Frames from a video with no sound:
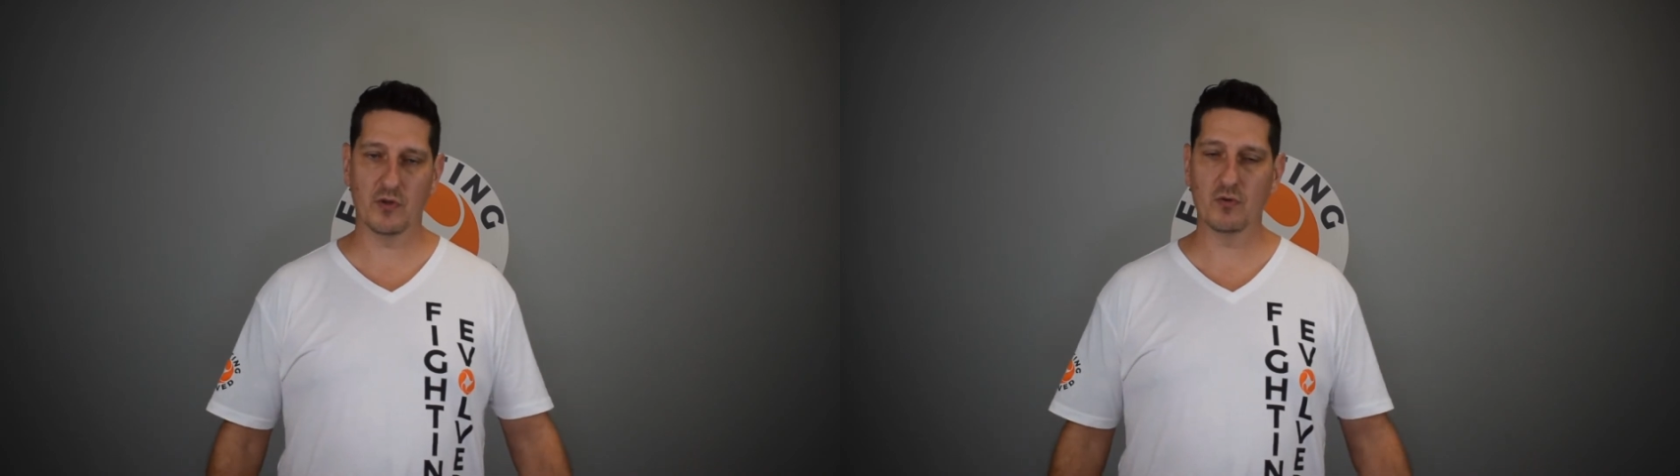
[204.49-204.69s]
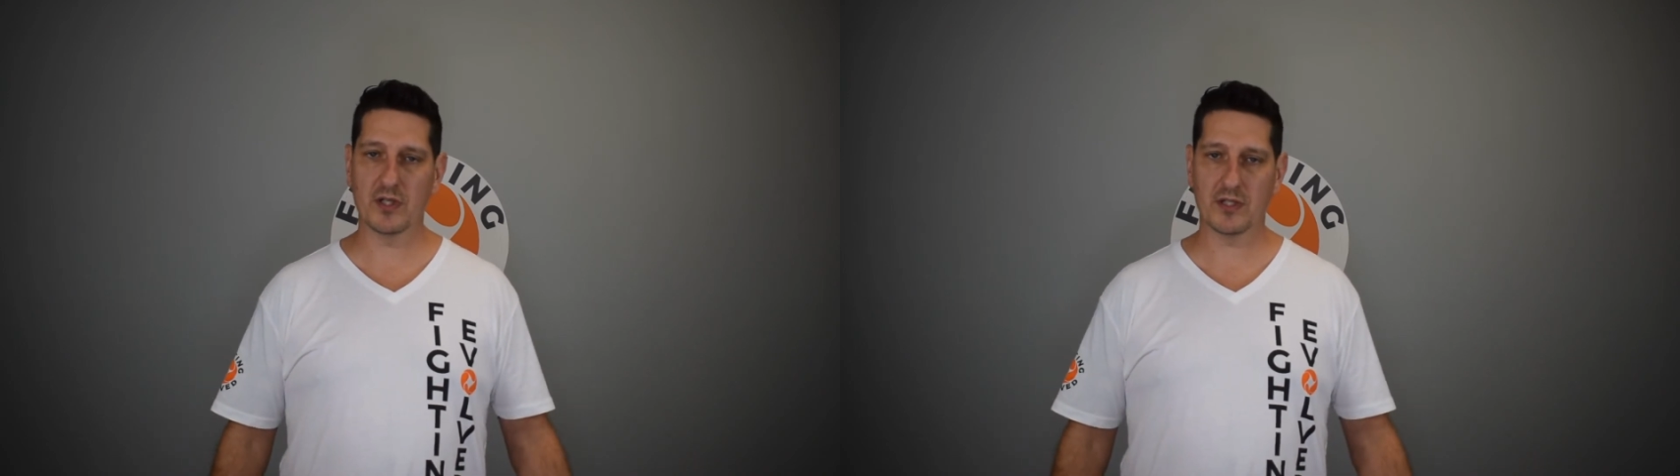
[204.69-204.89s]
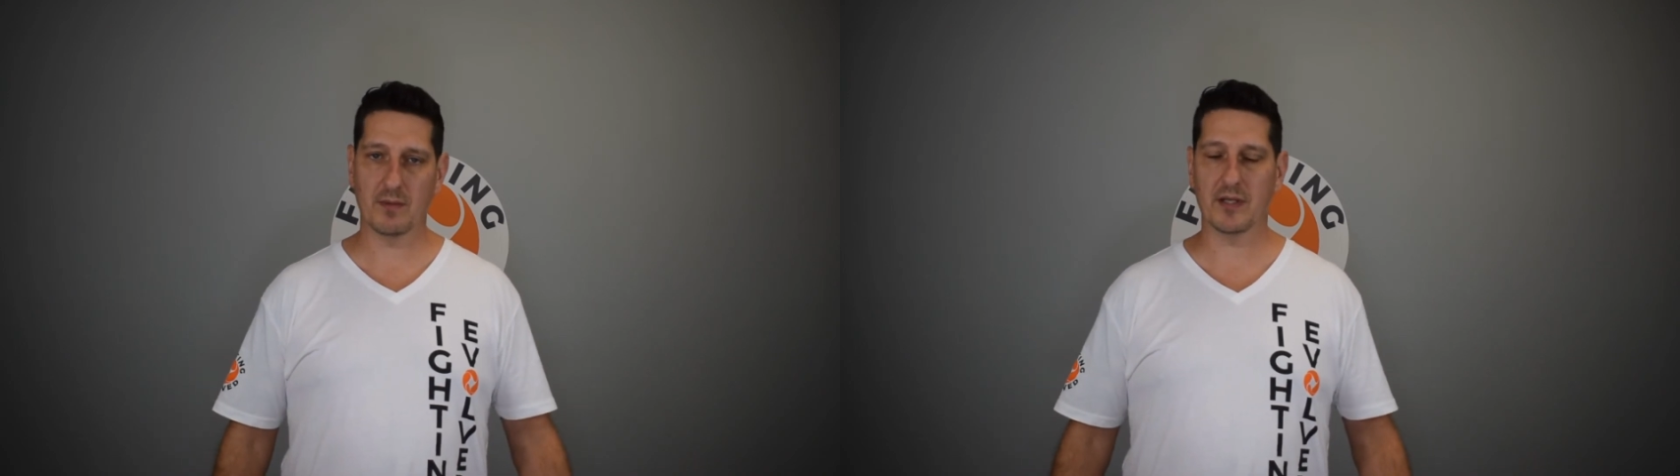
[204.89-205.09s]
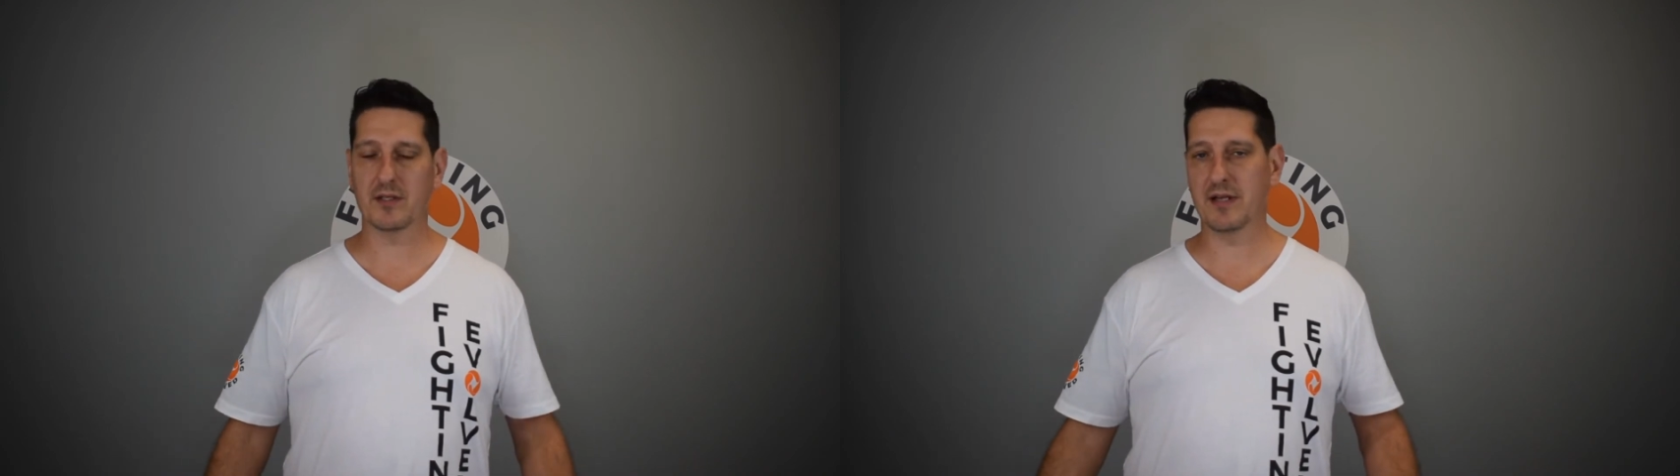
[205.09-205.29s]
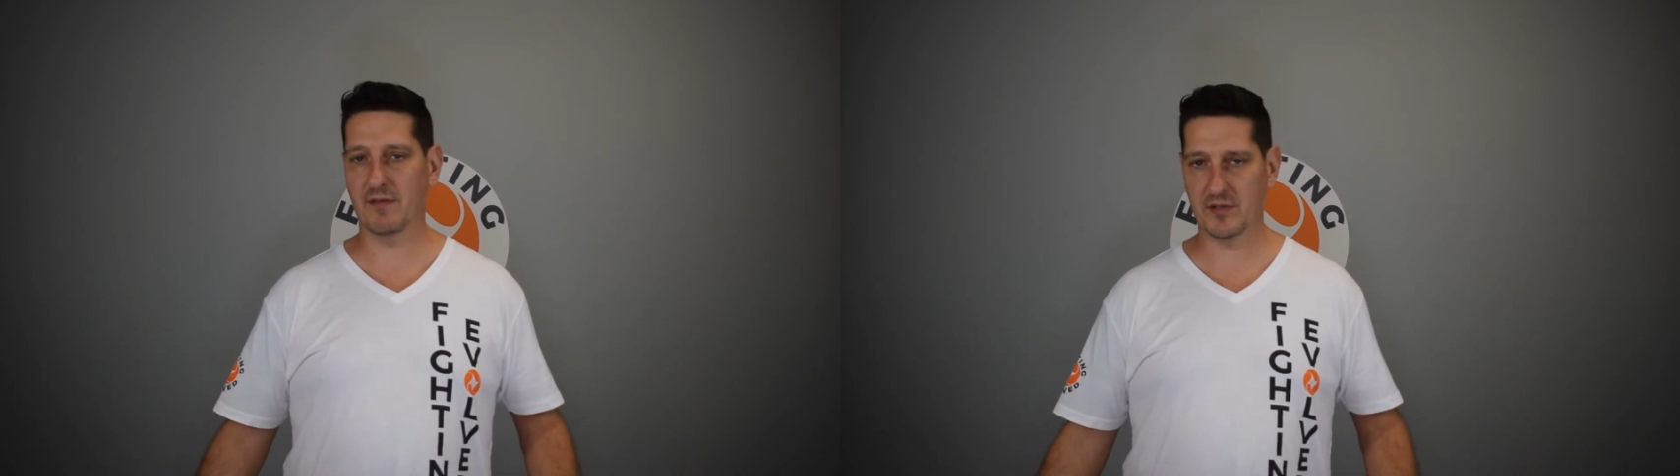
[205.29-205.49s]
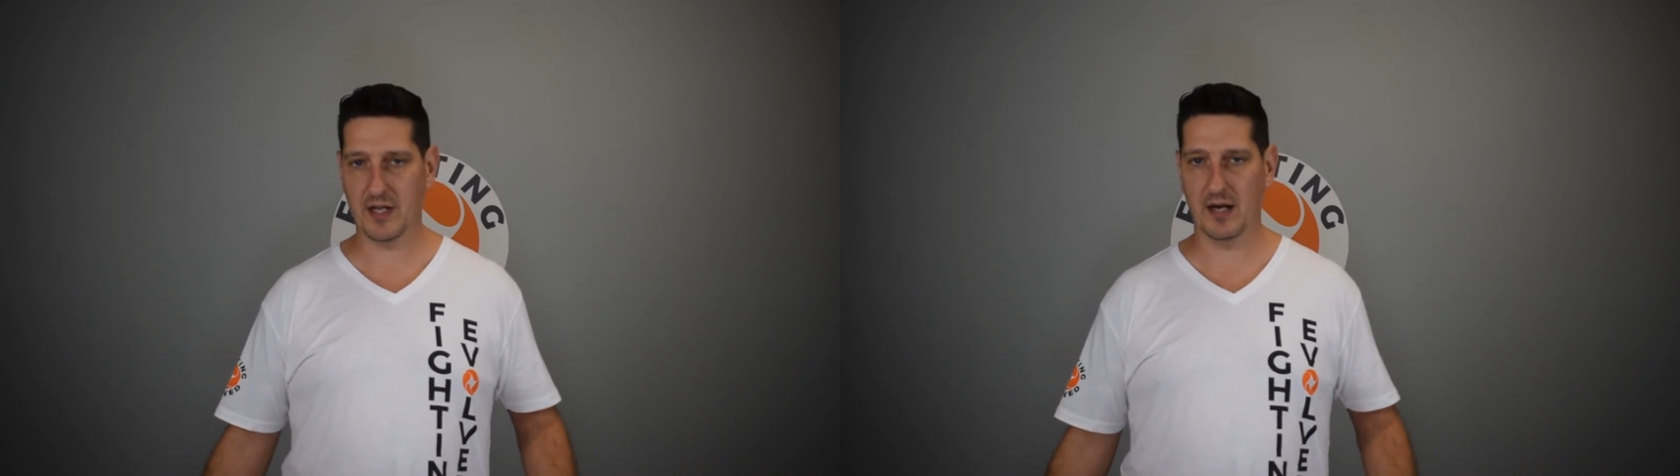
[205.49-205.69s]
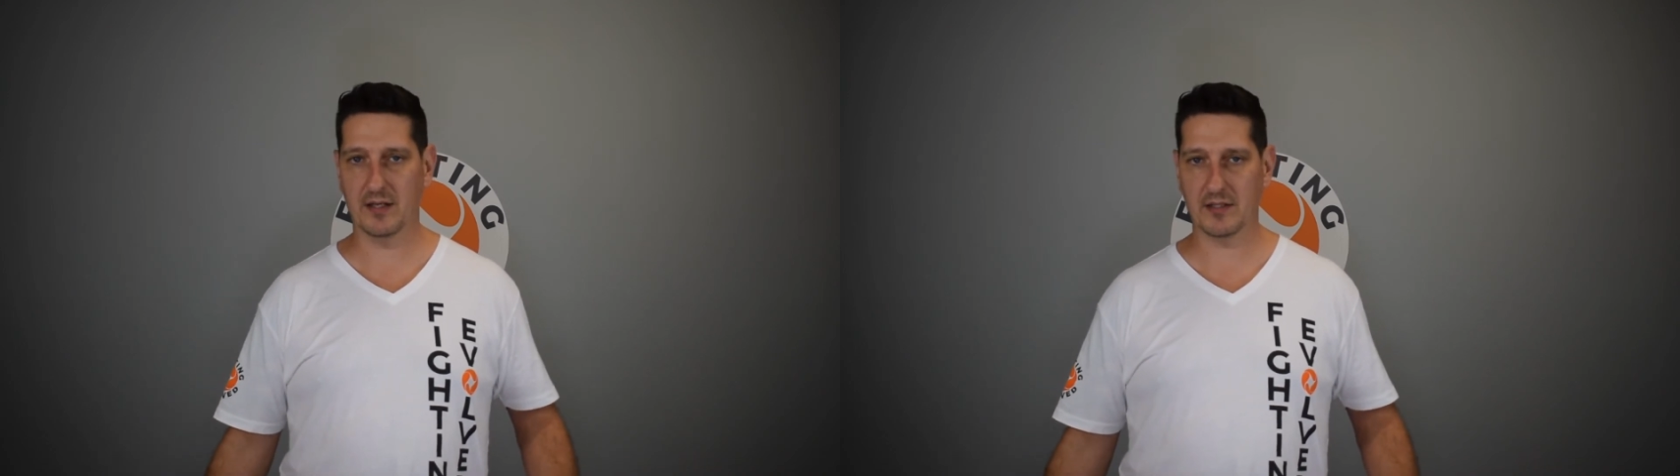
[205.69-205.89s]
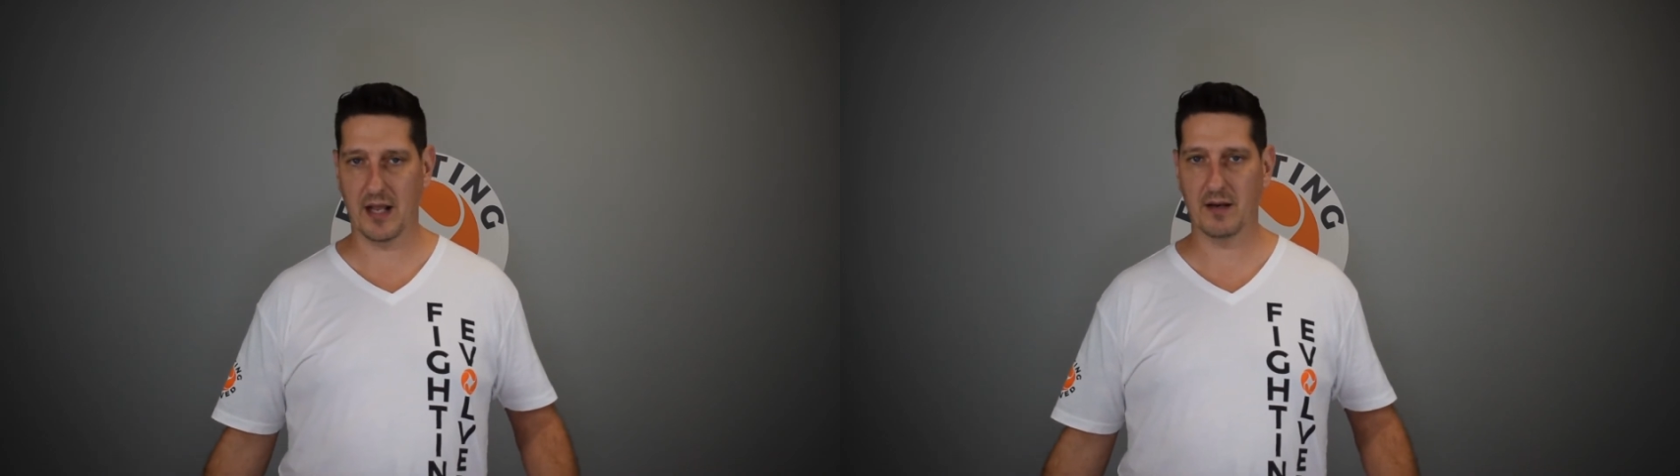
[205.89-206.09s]
using something as devastating
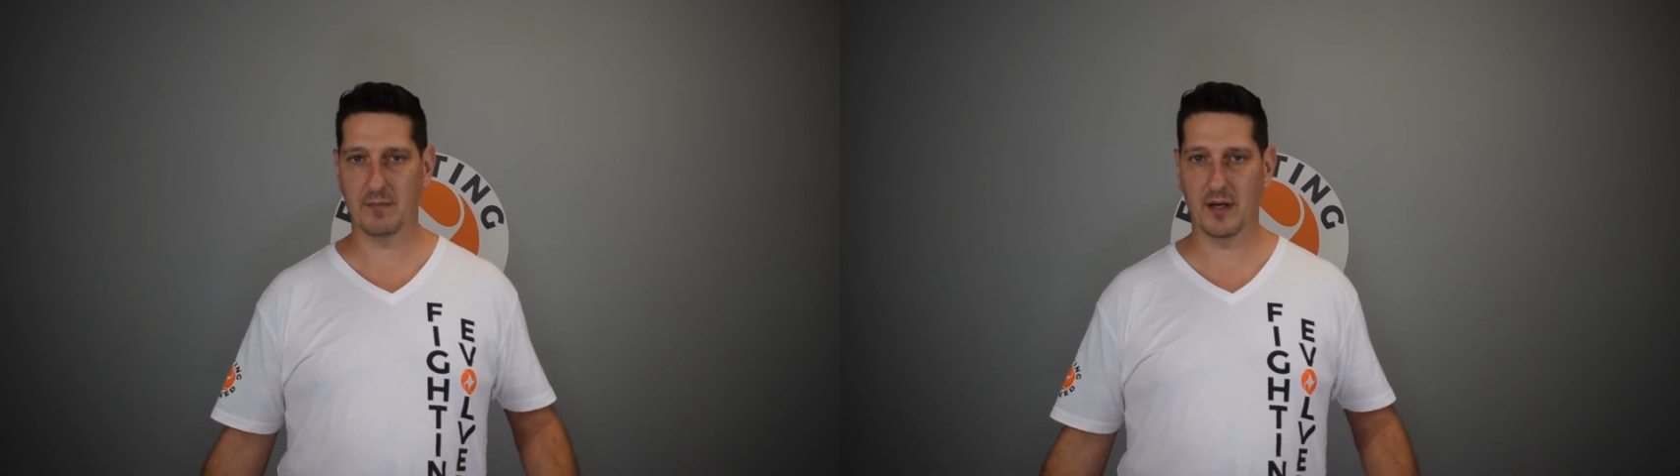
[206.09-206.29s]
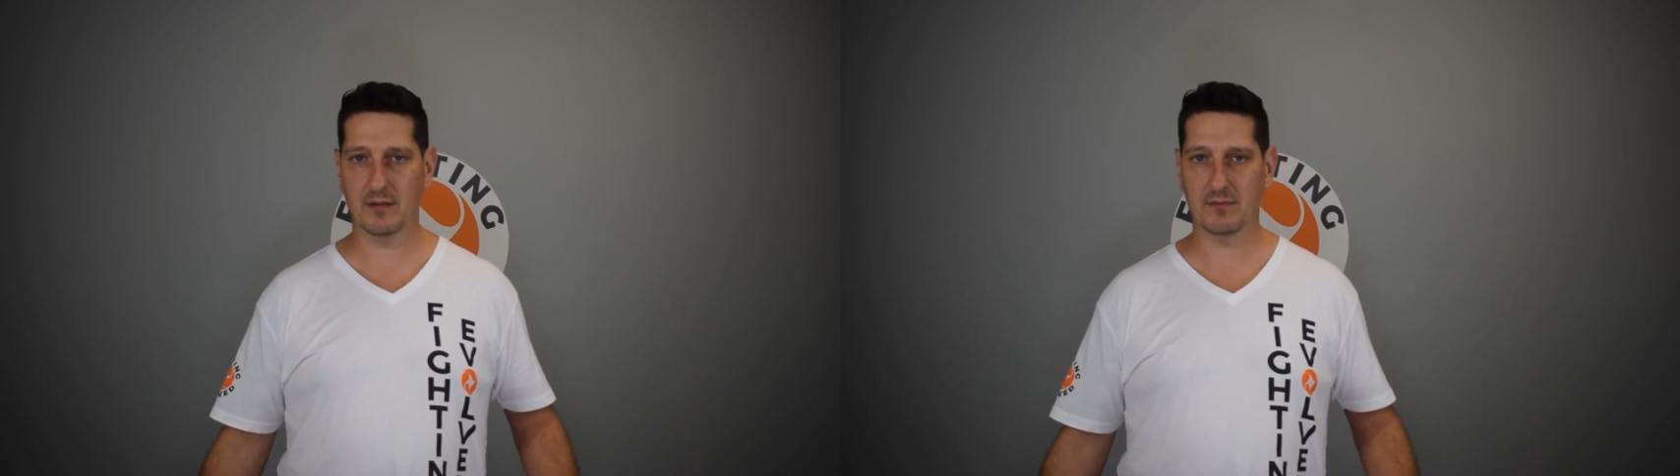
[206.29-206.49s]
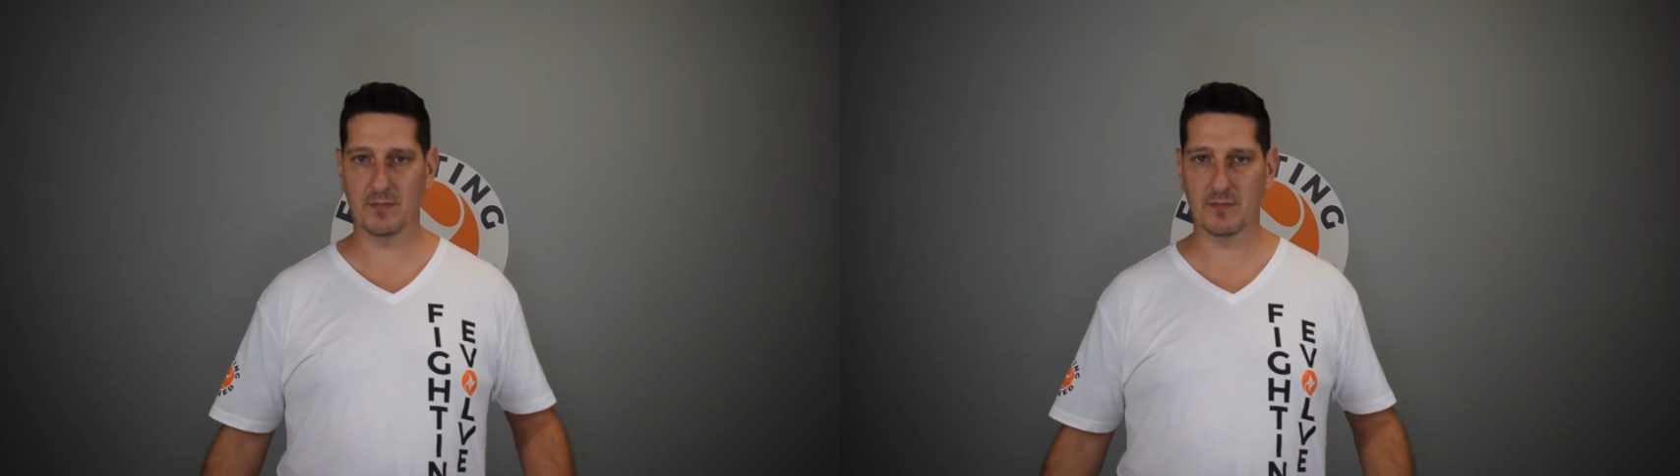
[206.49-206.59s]
as a headbutt,